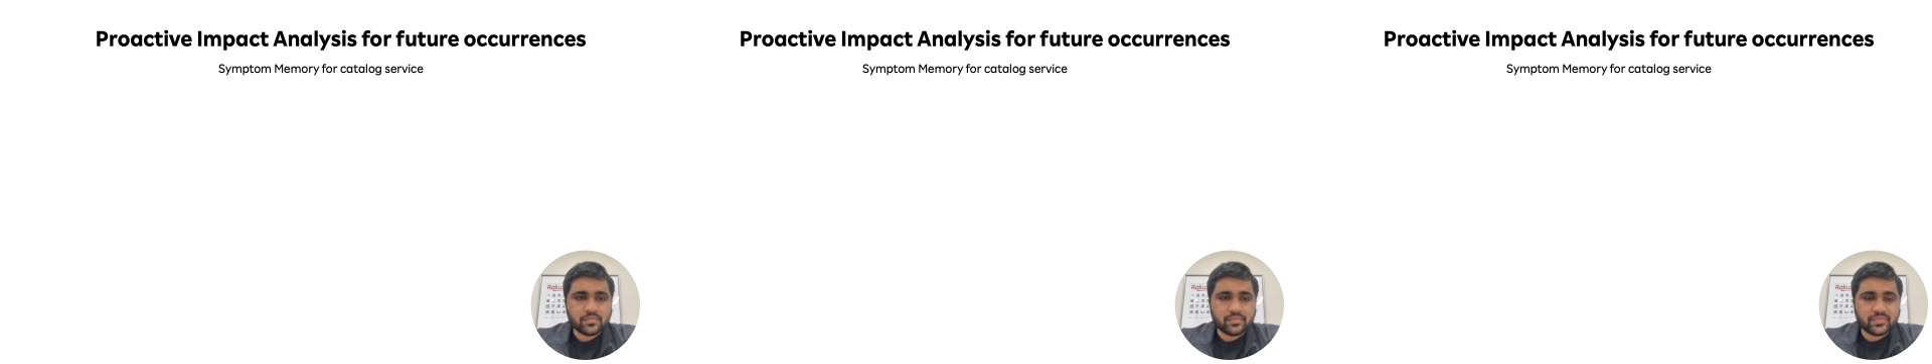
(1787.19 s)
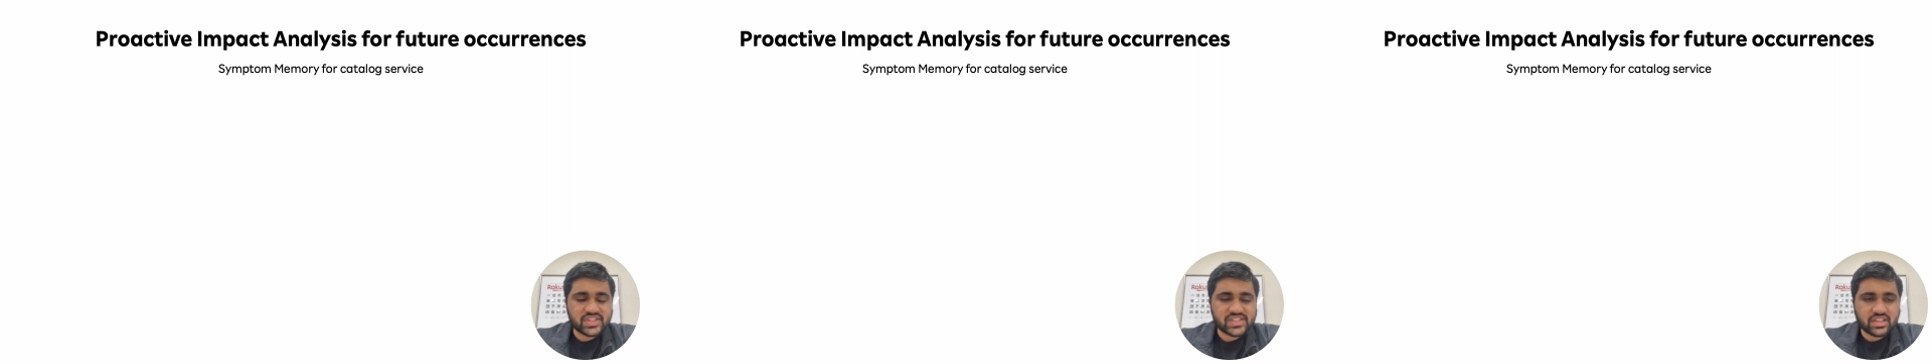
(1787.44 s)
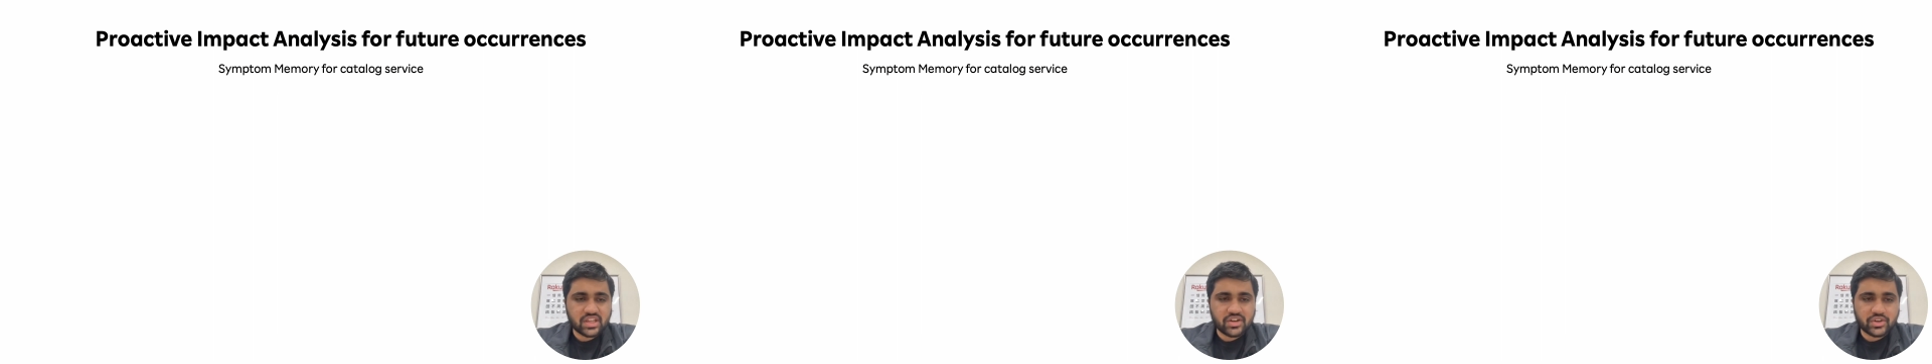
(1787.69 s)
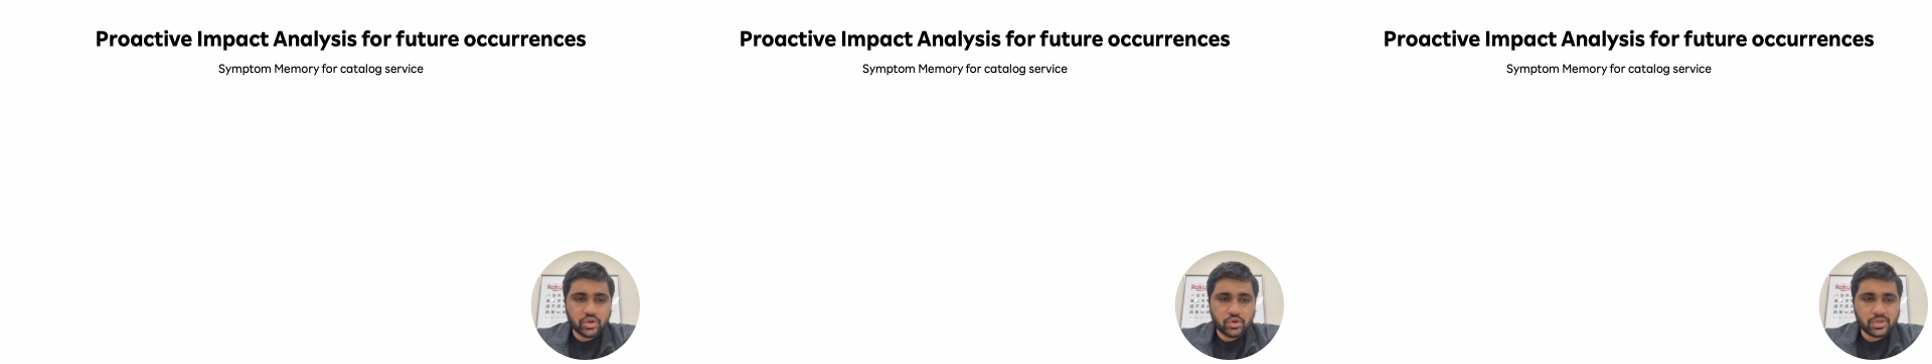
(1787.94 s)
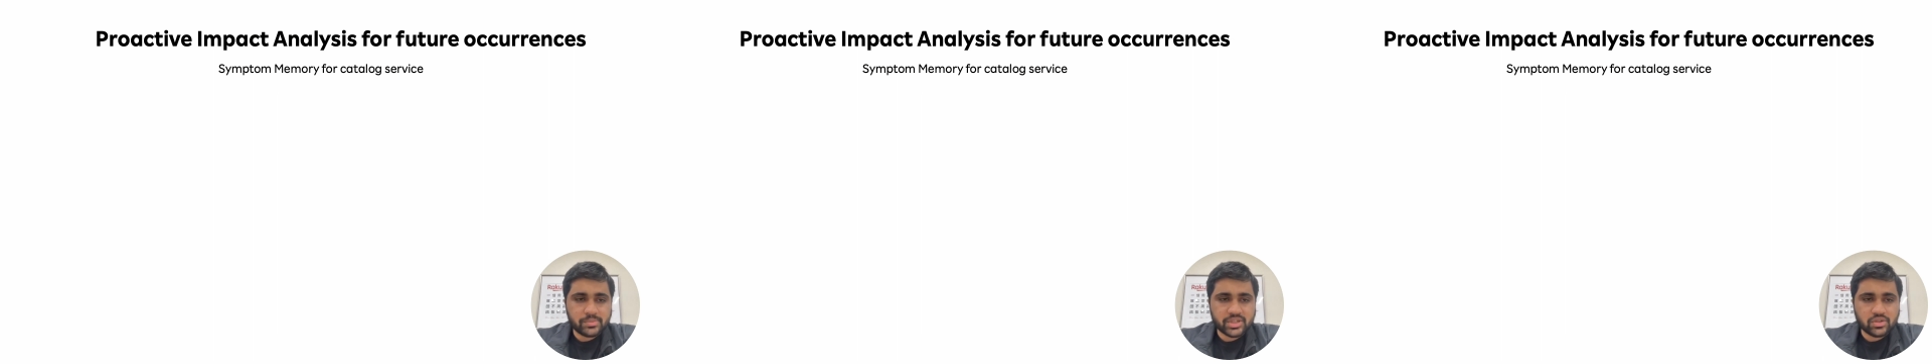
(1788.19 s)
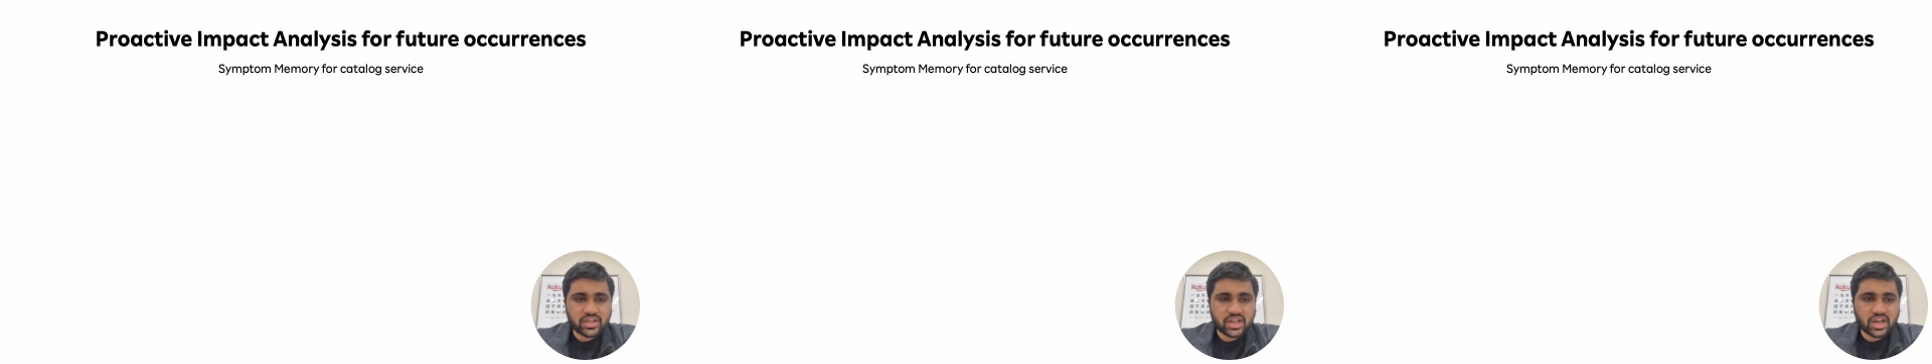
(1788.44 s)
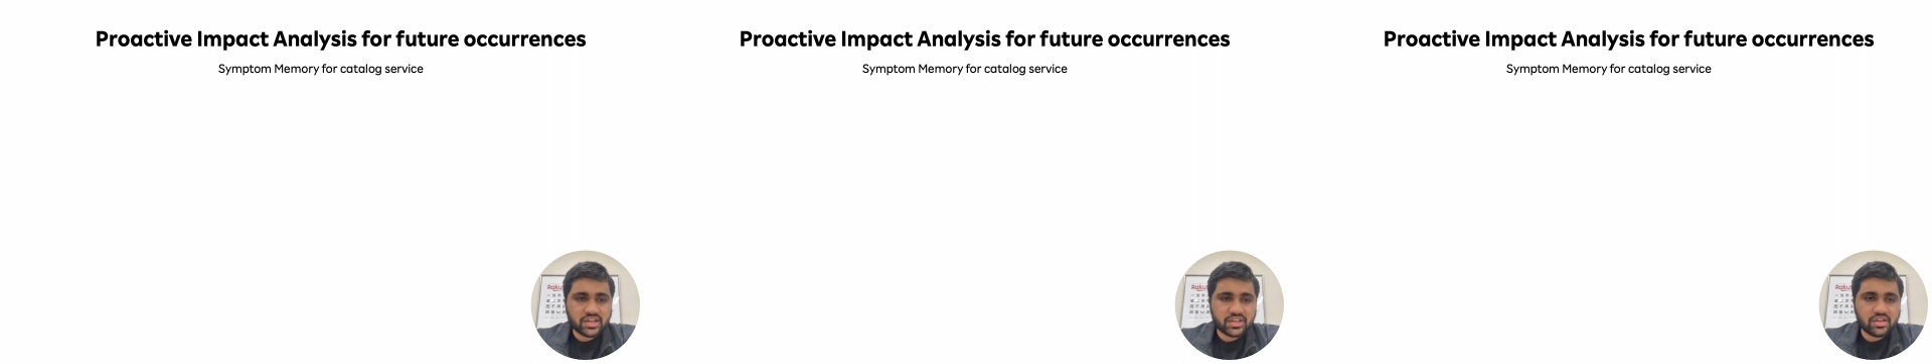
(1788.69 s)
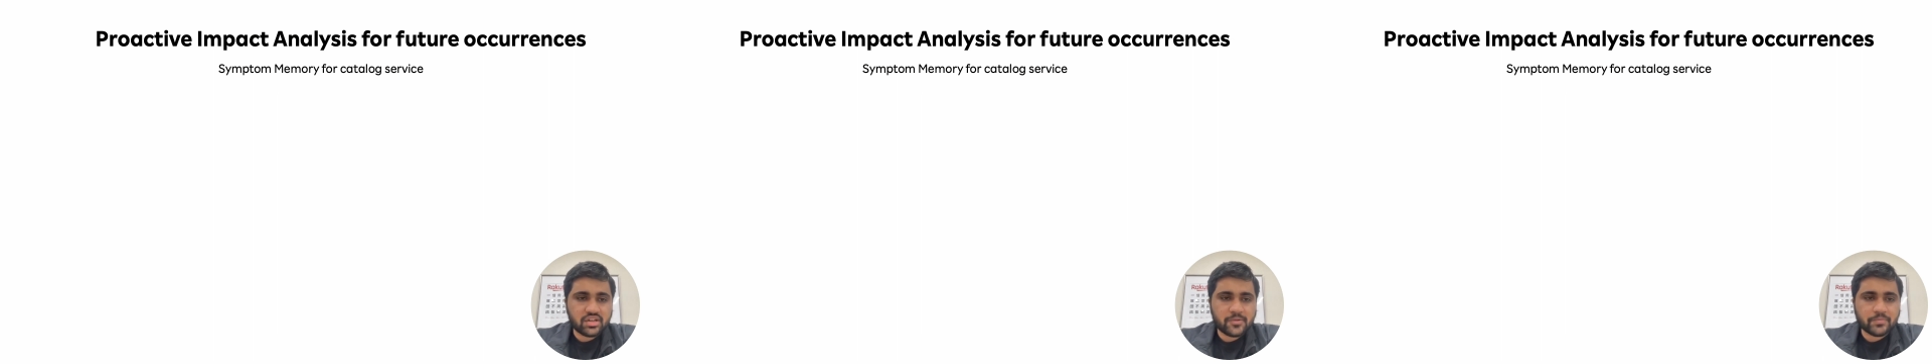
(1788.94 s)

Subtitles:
The scenario we'll be looking at here